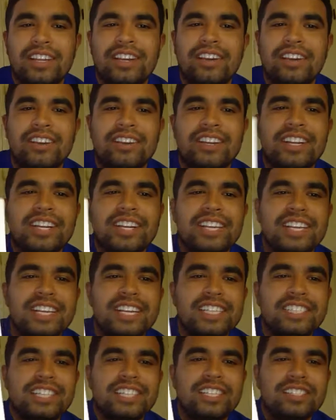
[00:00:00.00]
All right. And
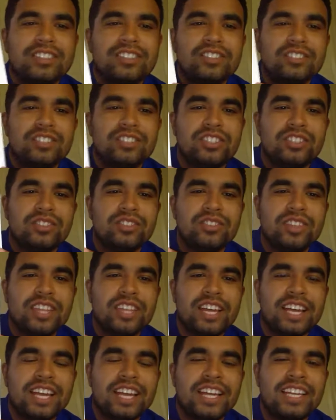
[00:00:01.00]
I challenge you to do
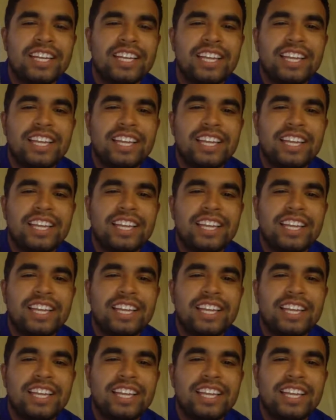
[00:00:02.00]
that.